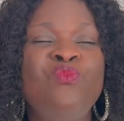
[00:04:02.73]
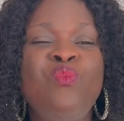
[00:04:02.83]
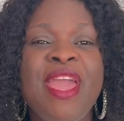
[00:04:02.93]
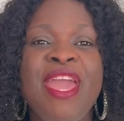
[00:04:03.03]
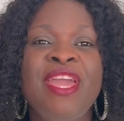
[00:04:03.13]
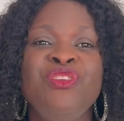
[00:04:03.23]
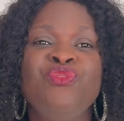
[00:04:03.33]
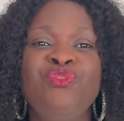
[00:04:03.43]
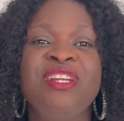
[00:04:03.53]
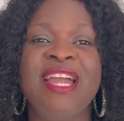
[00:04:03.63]
way
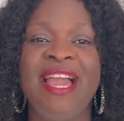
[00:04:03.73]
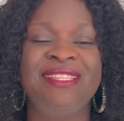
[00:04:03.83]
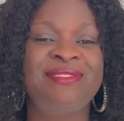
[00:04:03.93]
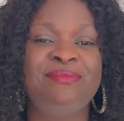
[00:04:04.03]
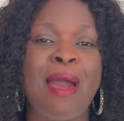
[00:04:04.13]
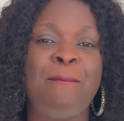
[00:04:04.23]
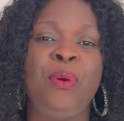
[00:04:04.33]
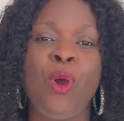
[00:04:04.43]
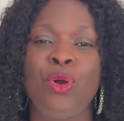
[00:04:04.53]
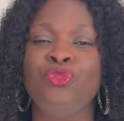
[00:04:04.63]
you guys
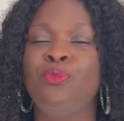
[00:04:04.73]
rapport,